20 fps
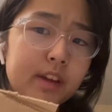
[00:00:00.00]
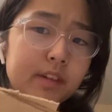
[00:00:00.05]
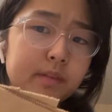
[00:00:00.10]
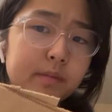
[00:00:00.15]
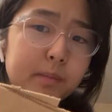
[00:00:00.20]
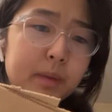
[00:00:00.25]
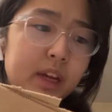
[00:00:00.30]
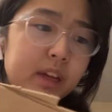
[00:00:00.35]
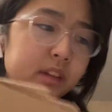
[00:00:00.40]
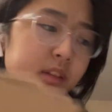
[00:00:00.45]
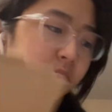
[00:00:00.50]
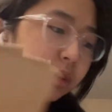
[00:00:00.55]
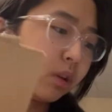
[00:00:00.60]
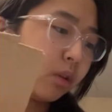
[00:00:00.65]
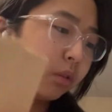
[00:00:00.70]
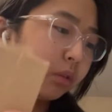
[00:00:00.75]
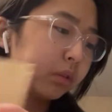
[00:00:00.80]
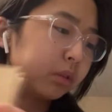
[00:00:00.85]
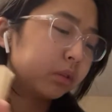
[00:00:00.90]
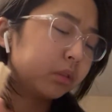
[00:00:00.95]
bags
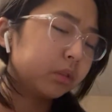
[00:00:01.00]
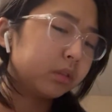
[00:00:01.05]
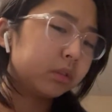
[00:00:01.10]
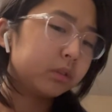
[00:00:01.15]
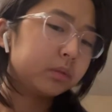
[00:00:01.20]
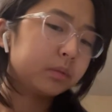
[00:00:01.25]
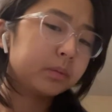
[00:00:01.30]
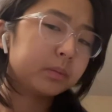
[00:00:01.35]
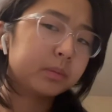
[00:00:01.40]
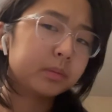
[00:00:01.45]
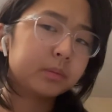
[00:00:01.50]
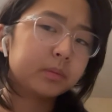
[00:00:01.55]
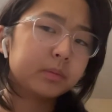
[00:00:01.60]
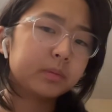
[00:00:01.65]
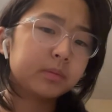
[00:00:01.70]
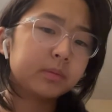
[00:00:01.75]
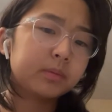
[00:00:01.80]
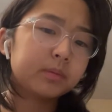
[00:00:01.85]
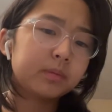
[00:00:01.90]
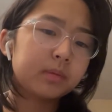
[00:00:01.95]
total.
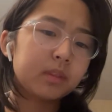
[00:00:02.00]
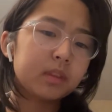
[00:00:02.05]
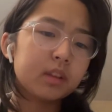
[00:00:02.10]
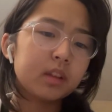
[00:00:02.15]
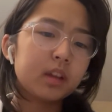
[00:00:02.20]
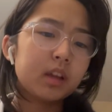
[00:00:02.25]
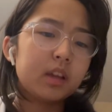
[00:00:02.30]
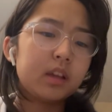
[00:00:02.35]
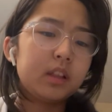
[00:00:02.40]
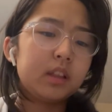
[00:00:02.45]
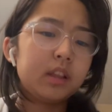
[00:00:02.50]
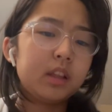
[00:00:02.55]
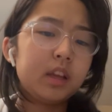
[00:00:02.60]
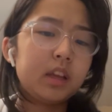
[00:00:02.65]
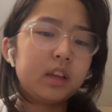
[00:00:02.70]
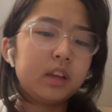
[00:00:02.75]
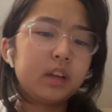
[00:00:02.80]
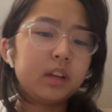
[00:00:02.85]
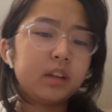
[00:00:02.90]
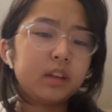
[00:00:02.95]
And
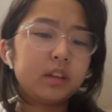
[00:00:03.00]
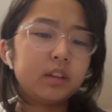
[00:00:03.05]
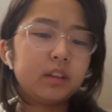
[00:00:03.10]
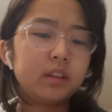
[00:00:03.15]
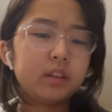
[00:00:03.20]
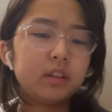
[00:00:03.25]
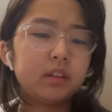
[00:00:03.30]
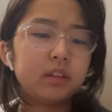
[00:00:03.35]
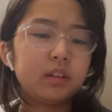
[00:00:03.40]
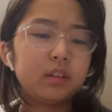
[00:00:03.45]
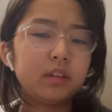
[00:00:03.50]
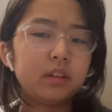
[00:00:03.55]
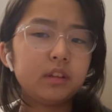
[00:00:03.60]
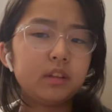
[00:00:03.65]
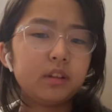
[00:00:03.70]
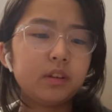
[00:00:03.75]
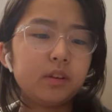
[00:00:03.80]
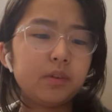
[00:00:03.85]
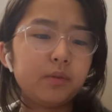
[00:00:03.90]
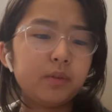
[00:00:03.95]
then
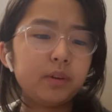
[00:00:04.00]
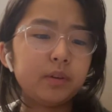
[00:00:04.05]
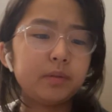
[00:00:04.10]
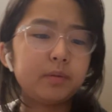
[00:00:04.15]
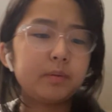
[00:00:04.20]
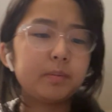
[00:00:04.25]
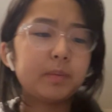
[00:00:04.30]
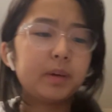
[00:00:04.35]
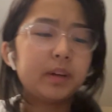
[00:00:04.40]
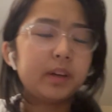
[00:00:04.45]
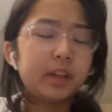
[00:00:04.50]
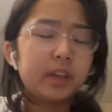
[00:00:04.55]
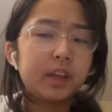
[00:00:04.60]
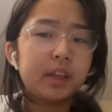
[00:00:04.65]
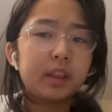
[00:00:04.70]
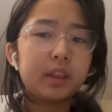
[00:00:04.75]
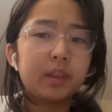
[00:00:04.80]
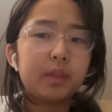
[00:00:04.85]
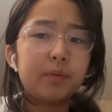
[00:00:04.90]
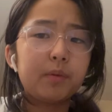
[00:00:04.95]
we're putting
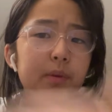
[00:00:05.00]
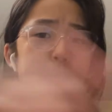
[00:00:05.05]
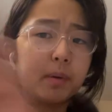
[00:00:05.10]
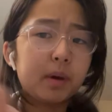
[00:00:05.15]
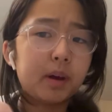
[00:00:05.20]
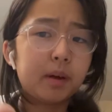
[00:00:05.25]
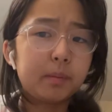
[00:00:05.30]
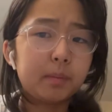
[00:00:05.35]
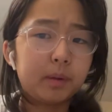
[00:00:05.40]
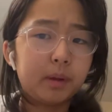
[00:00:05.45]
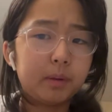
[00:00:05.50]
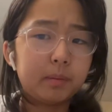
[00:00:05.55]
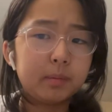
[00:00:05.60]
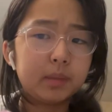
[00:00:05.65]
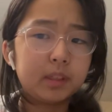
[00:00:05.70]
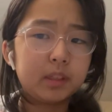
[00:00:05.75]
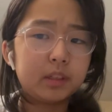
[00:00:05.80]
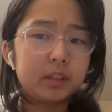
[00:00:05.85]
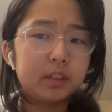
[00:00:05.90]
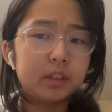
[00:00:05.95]
in 3 pom-poms
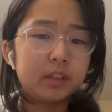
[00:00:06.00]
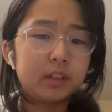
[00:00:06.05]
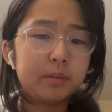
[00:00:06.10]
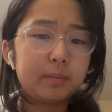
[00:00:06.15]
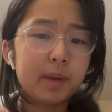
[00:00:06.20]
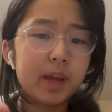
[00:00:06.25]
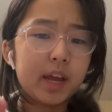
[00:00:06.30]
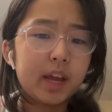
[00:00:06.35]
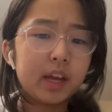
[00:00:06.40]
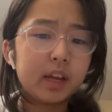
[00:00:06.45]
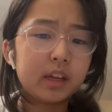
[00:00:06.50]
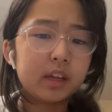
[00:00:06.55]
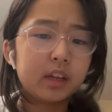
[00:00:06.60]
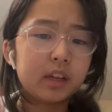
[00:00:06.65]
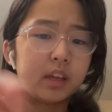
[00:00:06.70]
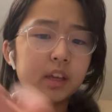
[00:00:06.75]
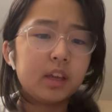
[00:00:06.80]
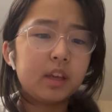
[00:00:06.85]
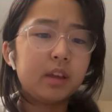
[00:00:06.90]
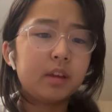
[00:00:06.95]
into each bag.
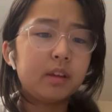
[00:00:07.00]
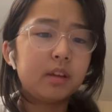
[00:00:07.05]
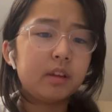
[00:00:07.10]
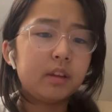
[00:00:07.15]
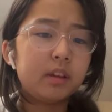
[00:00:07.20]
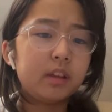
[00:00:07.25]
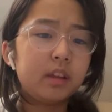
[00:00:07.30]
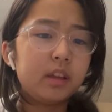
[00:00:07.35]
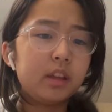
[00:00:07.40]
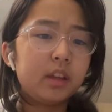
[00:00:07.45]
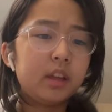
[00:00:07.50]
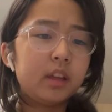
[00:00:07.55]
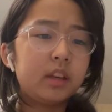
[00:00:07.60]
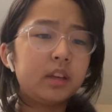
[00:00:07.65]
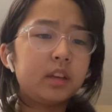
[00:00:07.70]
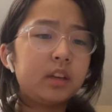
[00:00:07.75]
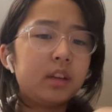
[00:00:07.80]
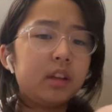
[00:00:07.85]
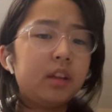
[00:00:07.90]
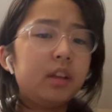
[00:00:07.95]

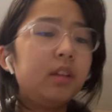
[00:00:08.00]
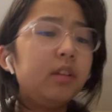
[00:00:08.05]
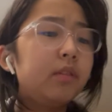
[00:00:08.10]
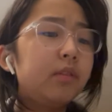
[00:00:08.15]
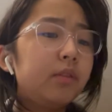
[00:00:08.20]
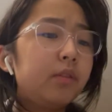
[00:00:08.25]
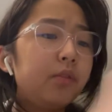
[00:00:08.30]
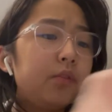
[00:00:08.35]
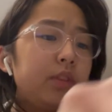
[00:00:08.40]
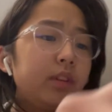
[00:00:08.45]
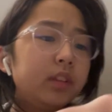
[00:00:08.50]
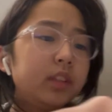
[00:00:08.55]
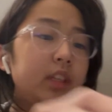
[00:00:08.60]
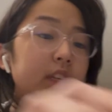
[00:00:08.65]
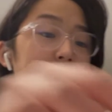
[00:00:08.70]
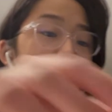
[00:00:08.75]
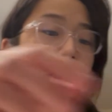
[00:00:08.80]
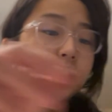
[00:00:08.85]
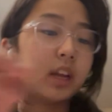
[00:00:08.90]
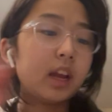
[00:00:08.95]
And if we
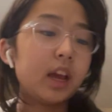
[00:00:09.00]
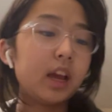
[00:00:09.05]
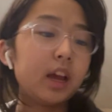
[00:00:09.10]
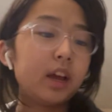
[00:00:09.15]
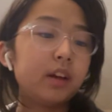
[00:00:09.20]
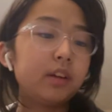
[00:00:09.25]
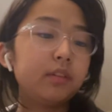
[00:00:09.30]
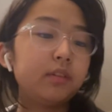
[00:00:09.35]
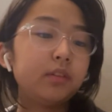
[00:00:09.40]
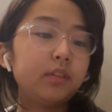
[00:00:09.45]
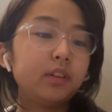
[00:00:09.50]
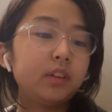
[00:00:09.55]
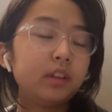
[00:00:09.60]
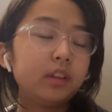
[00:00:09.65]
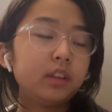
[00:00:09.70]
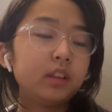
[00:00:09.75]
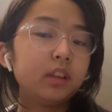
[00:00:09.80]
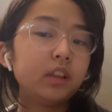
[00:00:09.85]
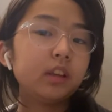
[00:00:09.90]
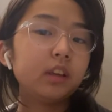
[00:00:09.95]
didn't have the